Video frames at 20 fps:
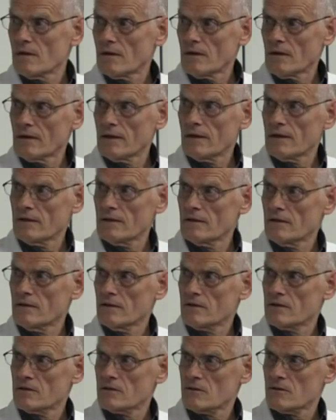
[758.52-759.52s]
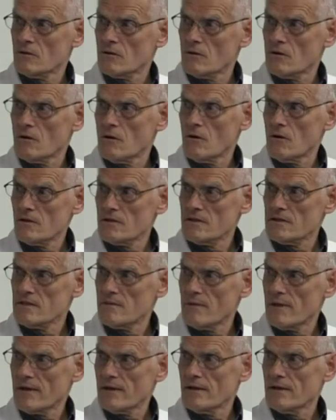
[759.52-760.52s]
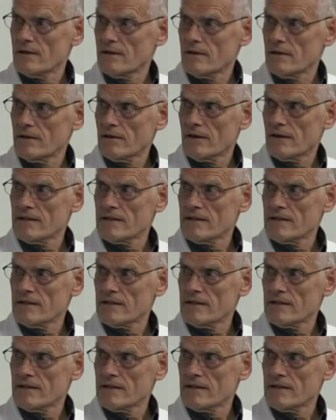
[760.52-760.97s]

Again, it causes mainly